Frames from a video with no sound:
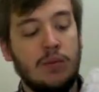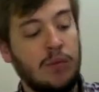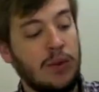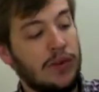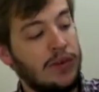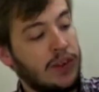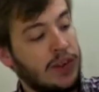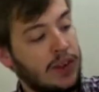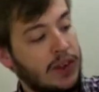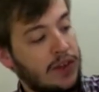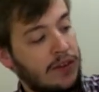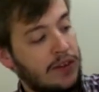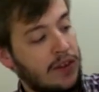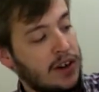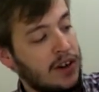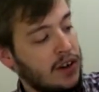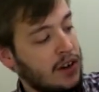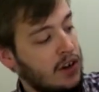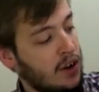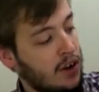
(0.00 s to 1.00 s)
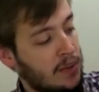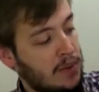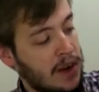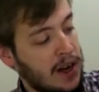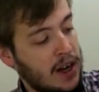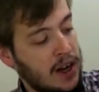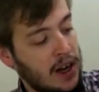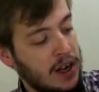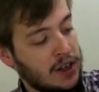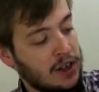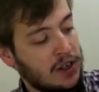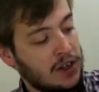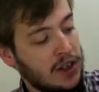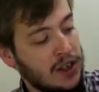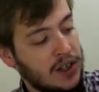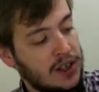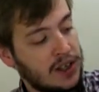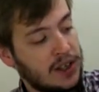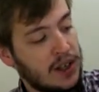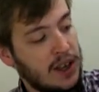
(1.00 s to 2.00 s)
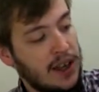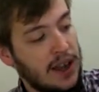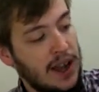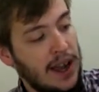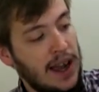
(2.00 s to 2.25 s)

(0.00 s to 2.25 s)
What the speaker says: with the different European countries